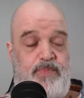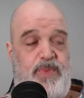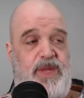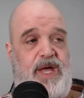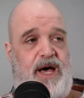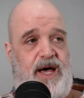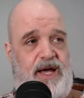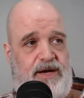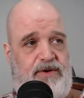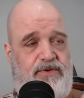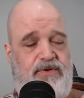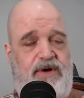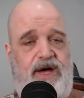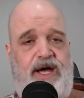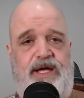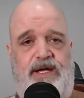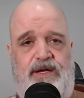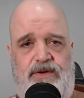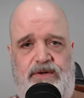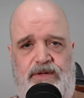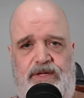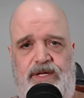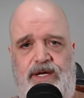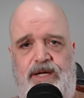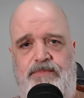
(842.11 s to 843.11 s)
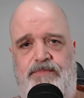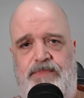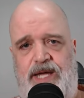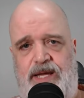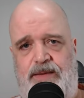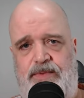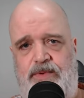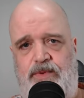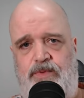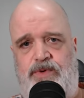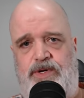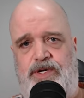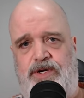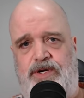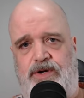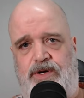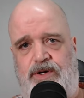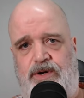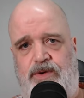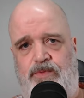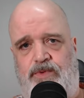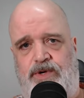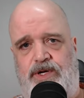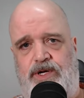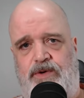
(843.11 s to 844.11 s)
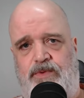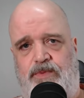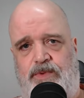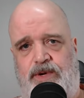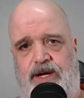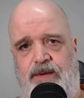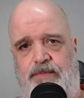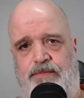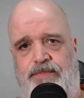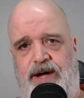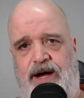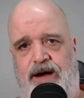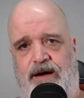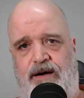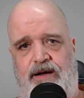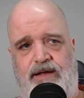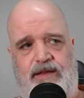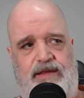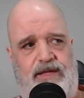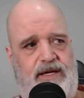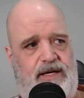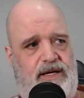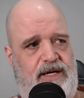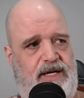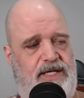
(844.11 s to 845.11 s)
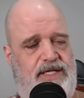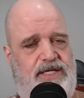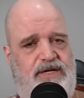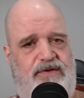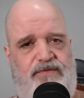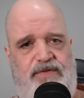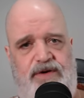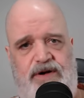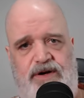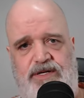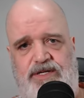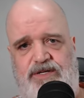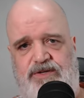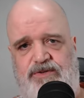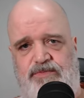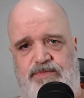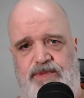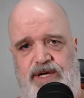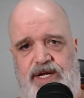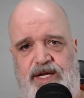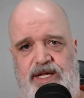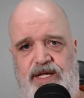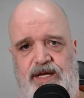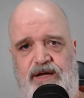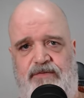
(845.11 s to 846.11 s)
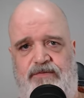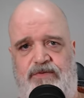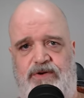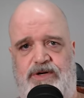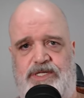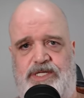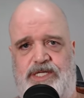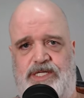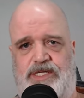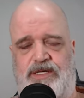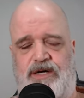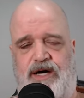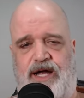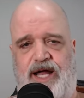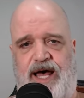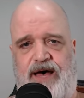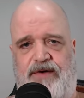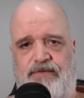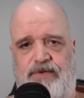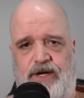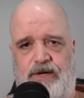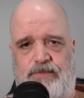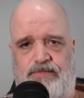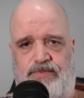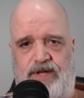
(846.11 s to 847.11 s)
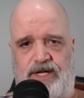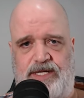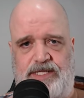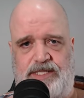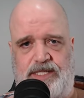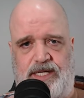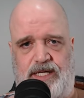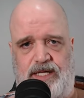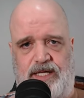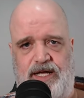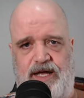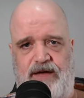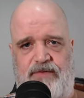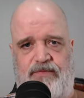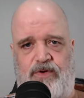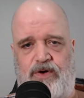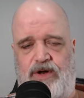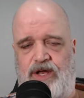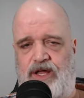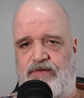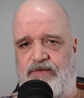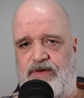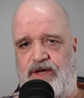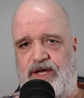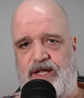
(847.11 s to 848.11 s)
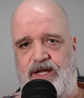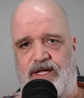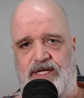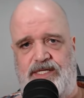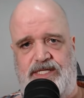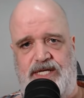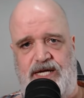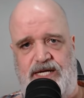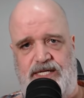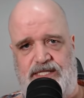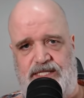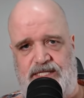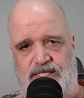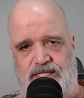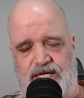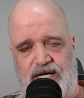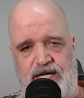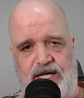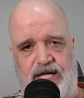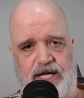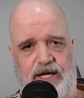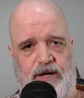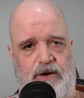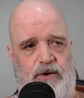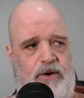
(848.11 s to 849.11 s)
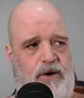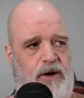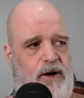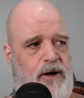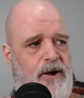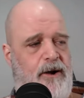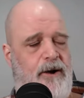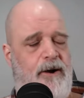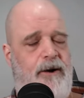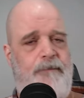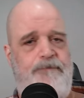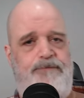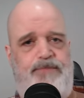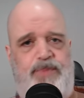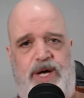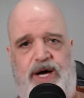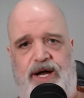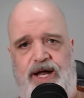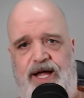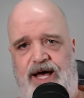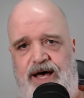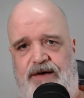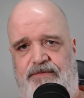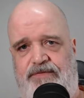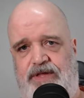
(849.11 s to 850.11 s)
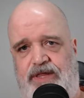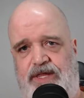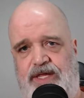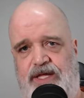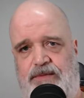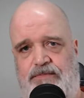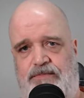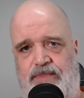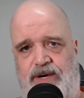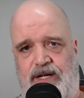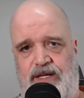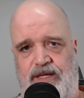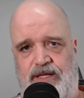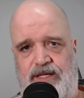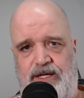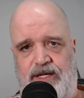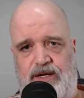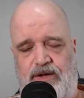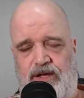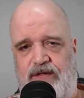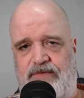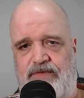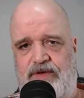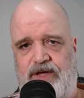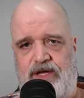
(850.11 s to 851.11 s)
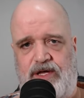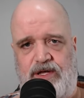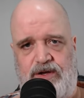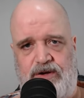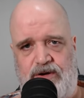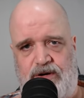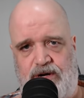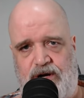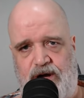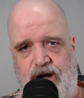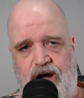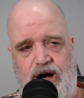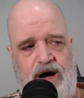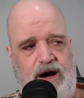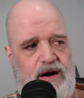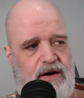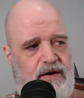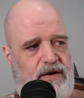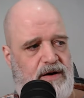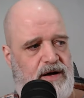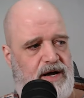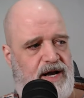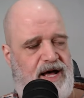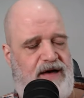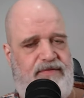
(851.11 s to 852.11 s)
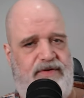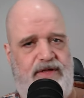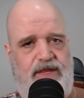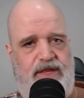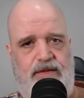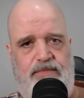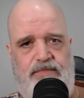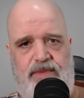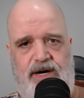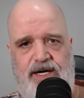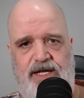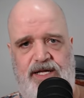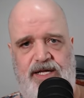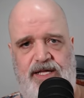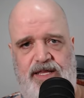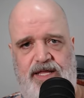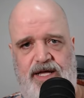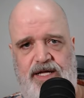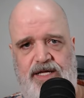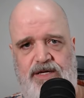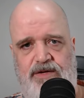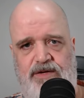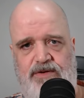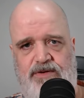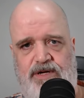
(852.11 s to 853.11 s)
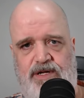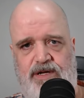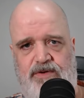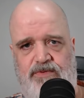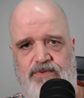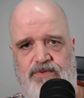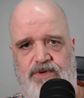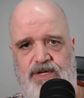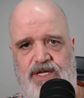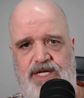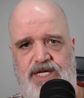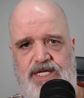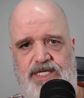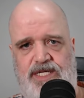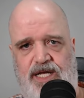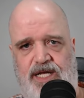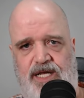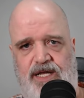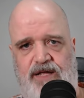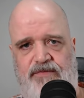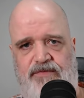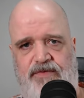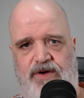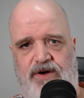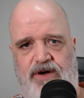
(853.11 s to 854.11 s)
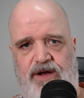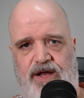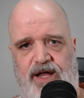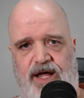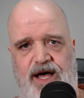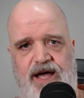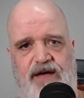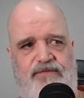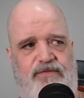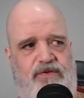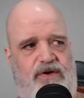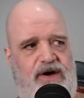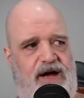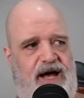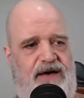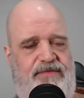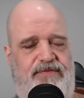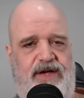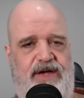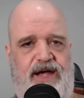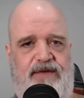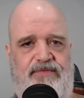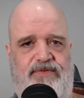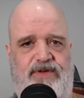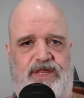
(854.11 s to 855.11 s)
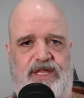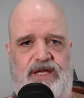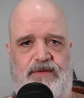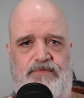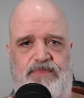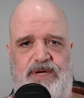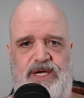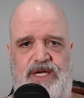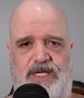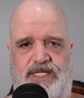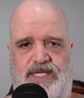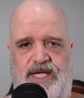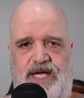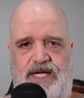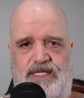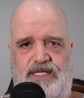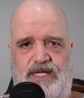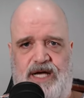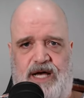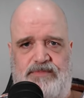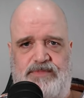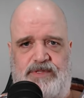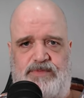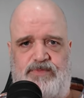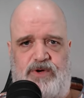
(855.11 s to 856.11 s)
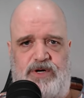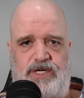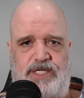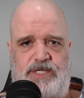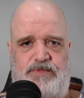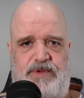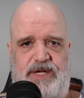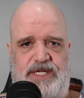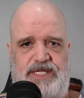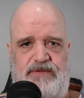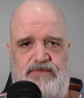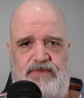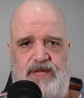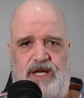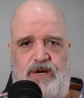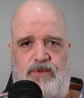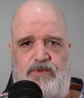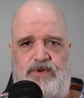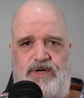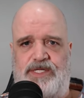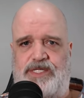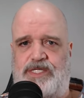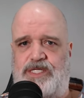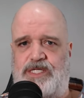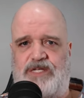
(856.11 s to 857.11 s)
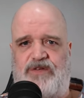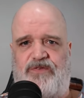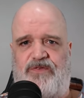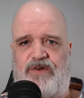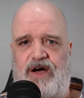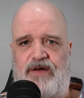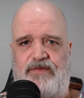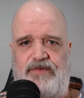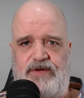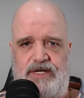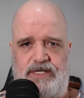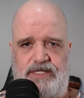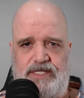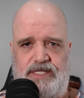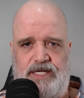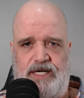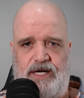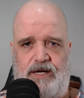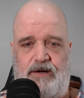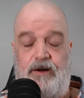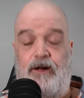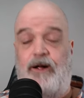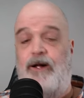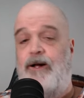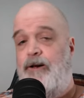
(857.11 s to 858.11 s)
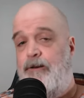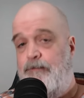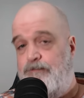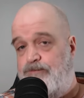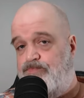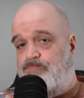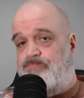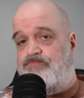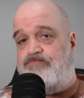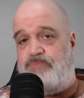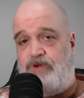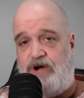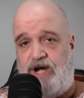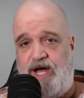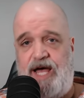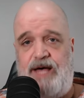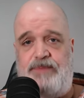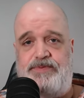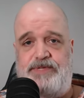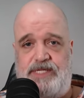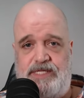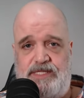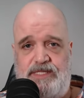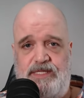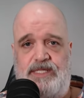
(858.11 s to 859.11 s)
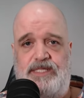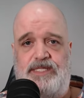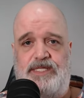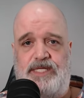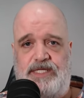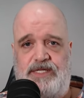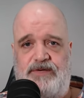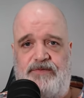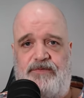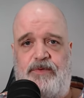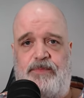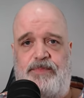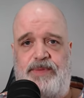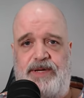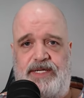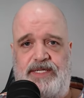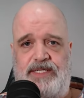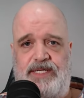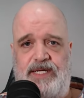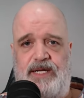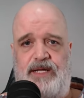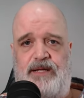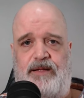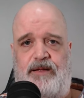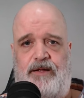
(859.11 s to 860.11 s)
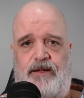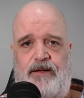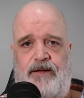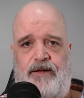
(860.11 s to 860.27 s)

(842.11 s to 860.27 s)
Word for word: I grant you that maybe when you're when you're comparing the interference from India versus not having a place to live or living in a tent city or not having the you know living in your car or not having the money that you can need to live your life or having everything being 10 times more expensive than it was just 5 years ago, perhaps it's not such of a big deal.